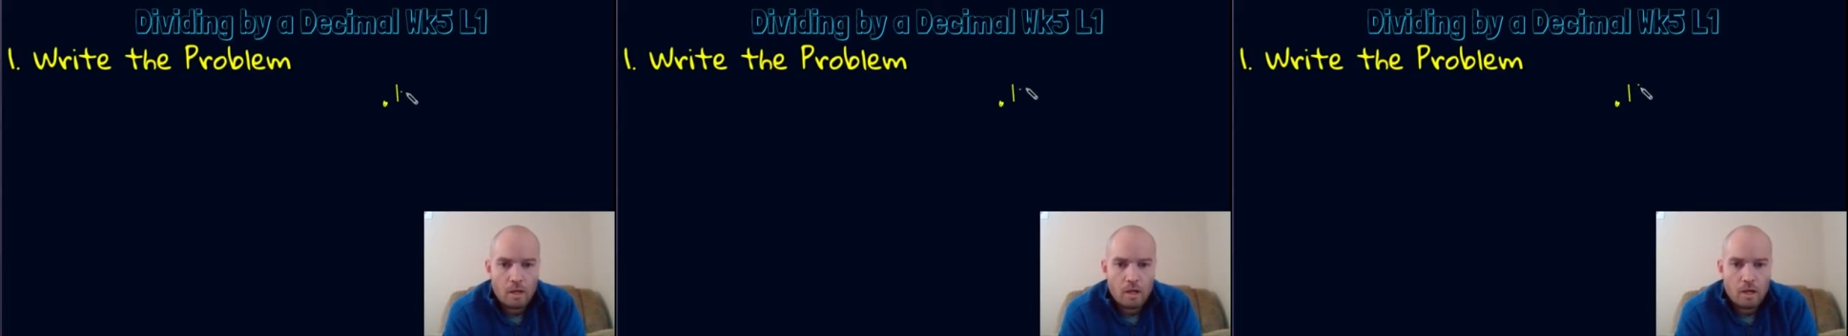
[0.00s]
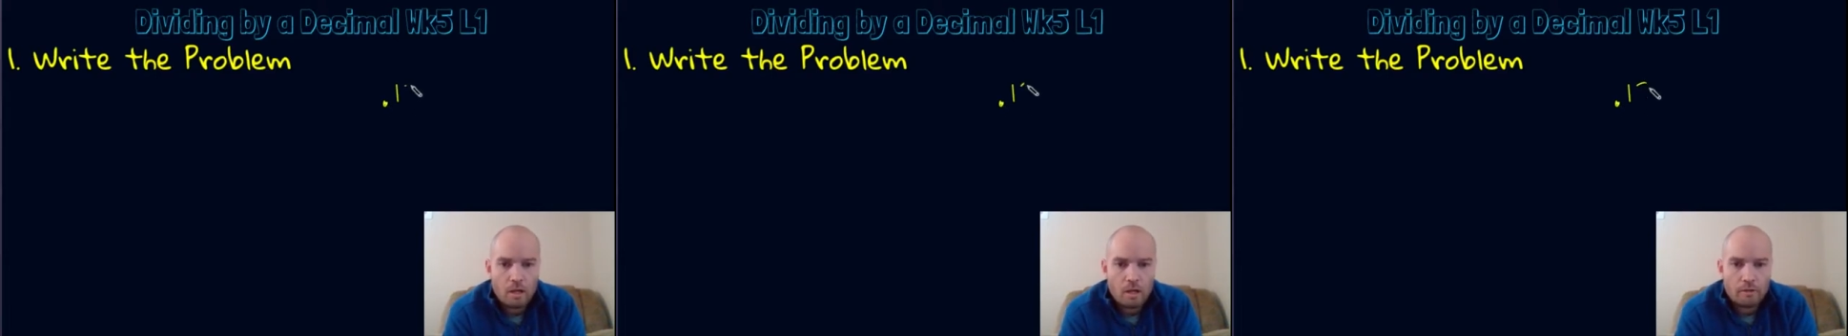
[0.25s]

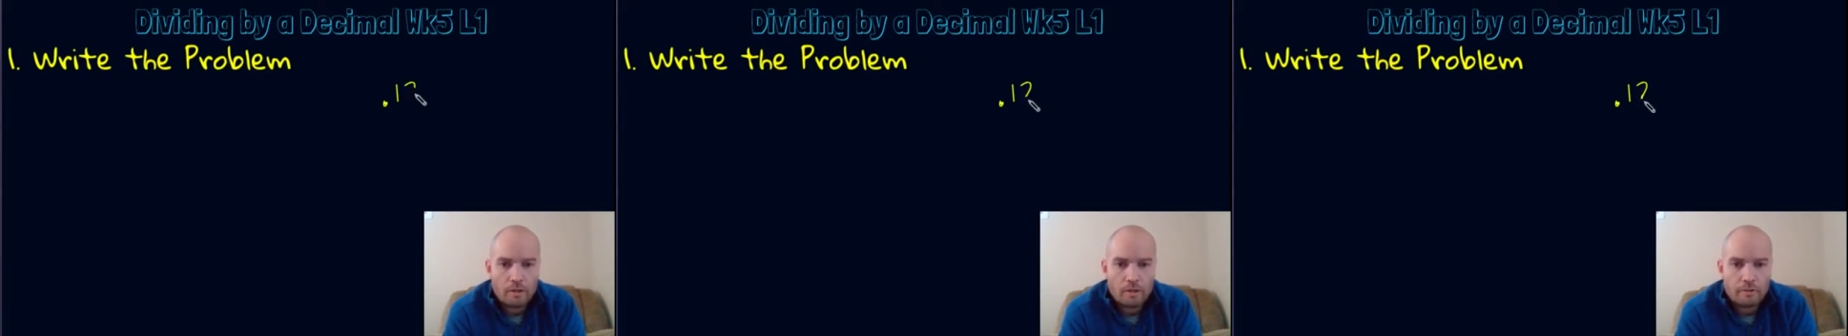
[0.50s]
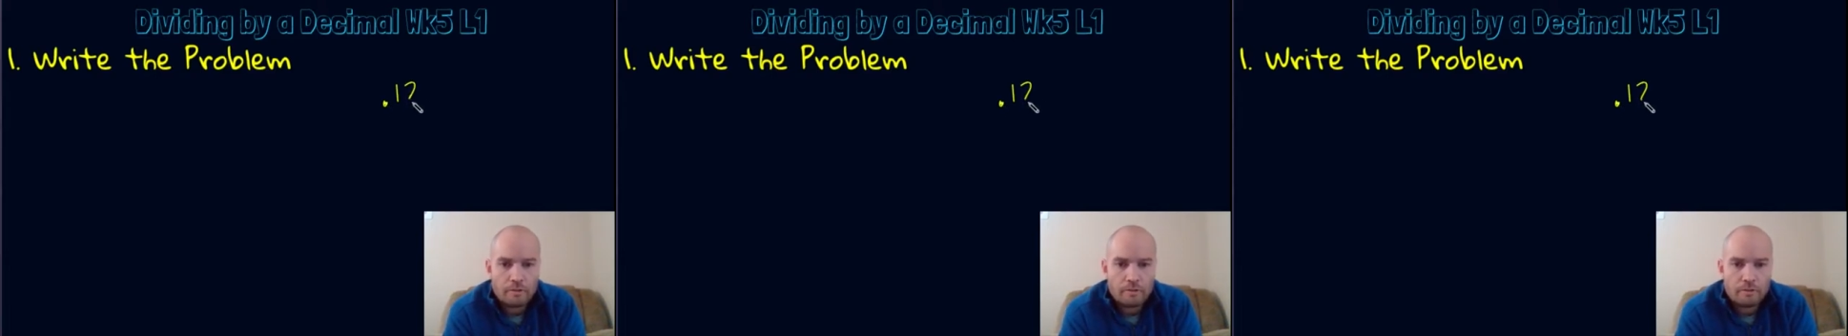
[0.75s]

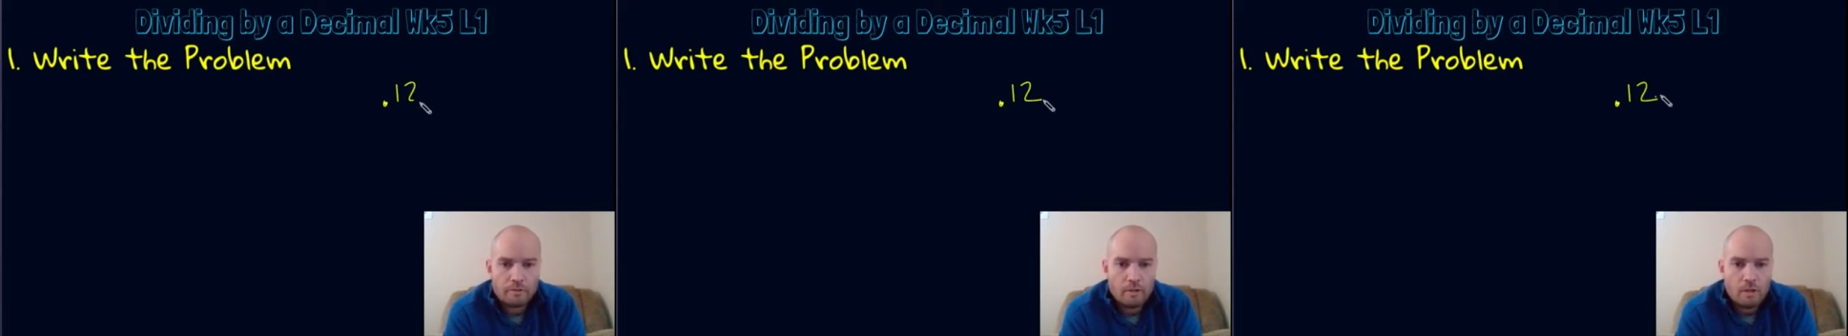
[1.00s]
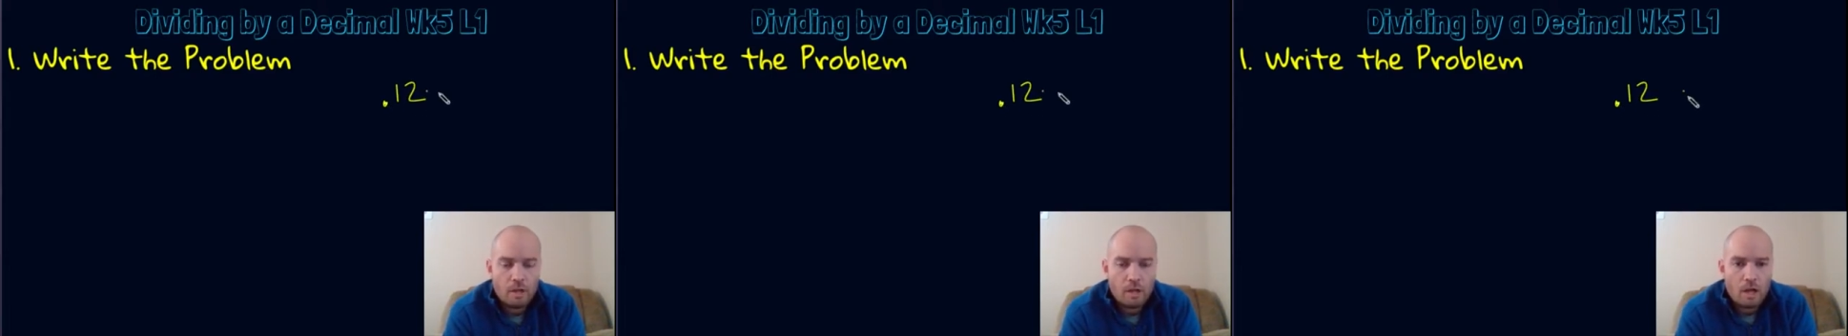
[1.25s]
hundredths
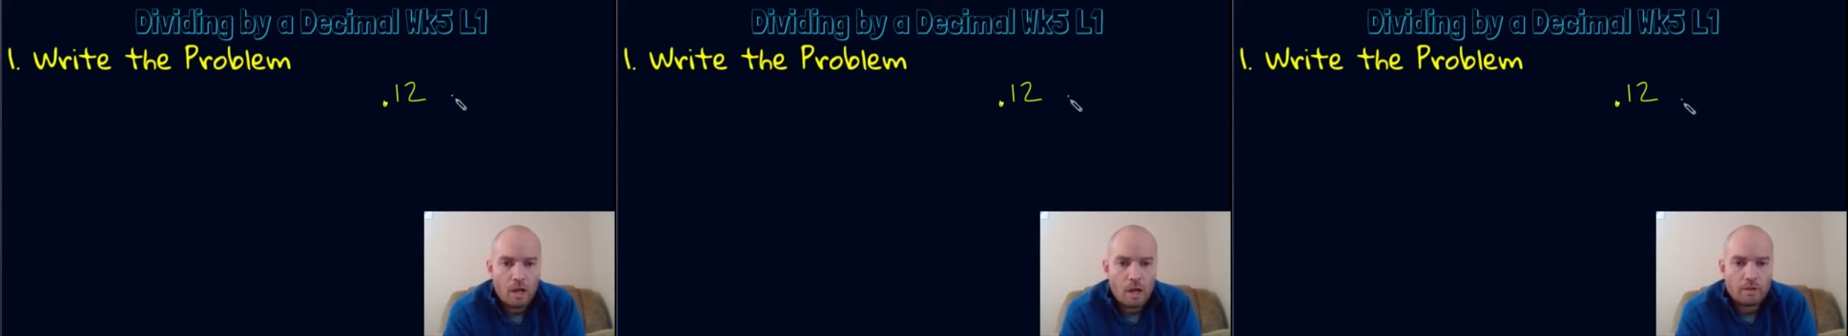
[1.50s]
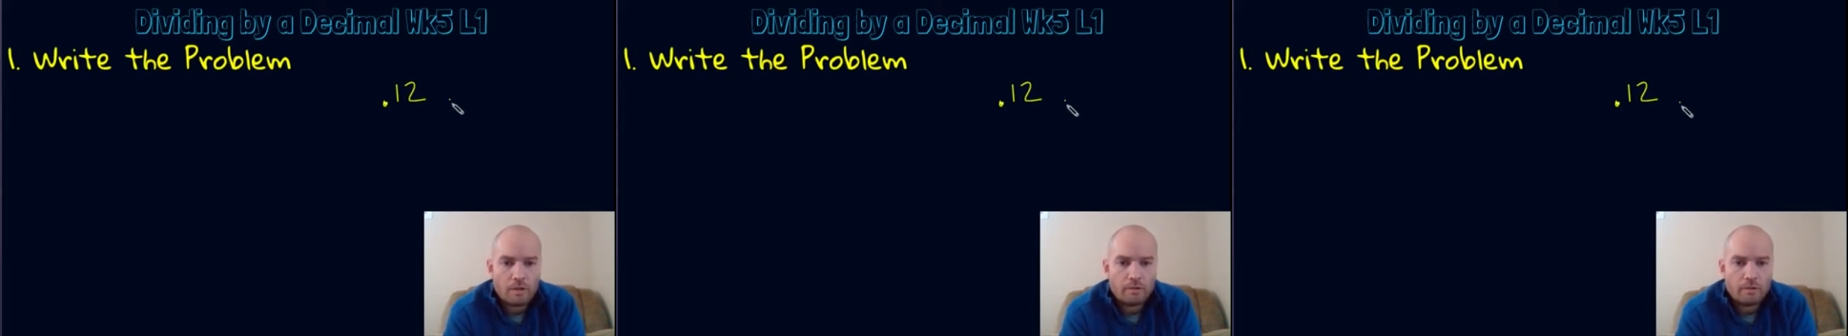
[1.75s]

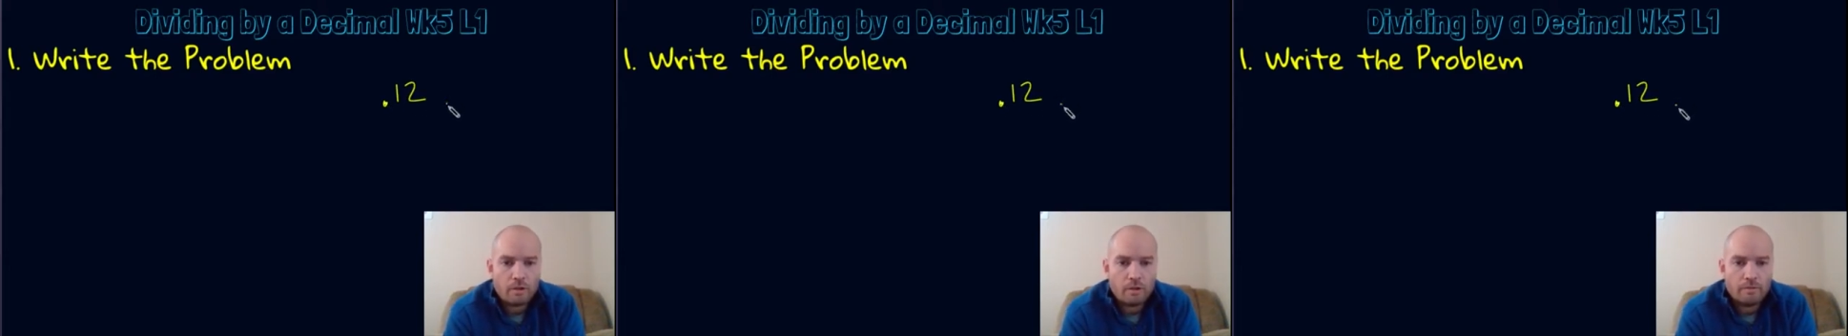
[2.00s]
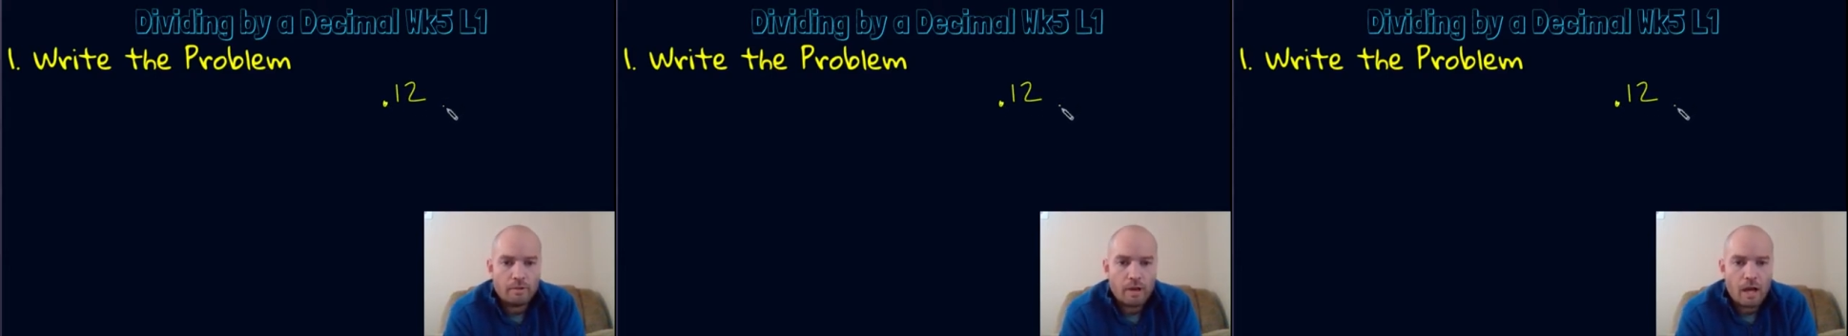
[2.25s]
as our
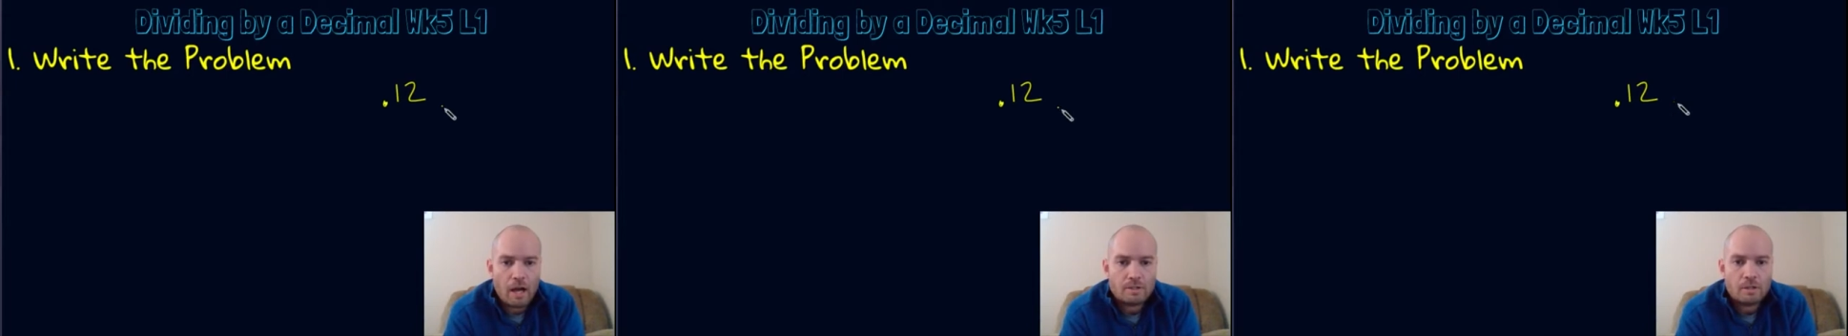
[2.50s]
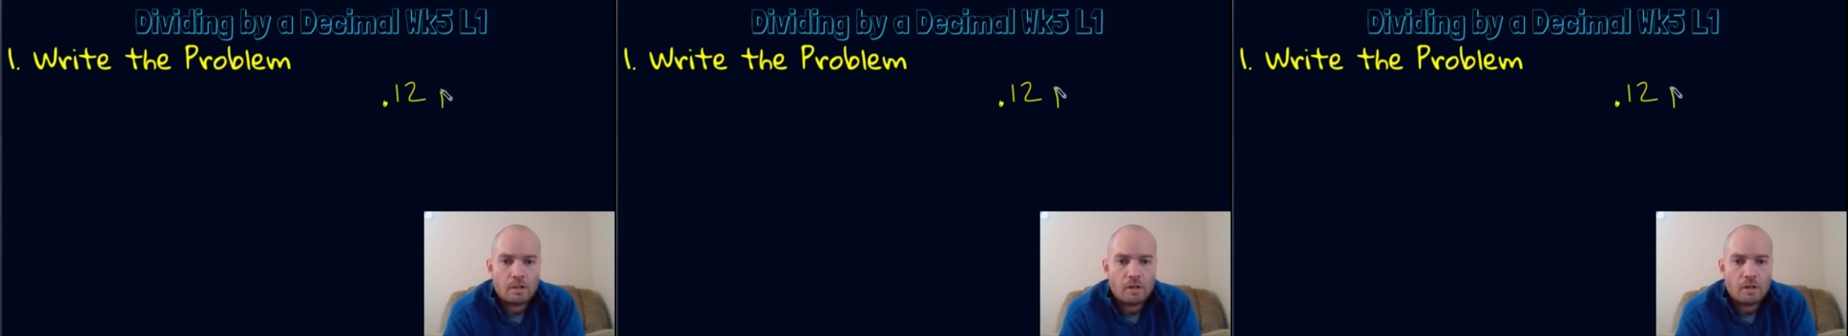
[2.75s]
divisor,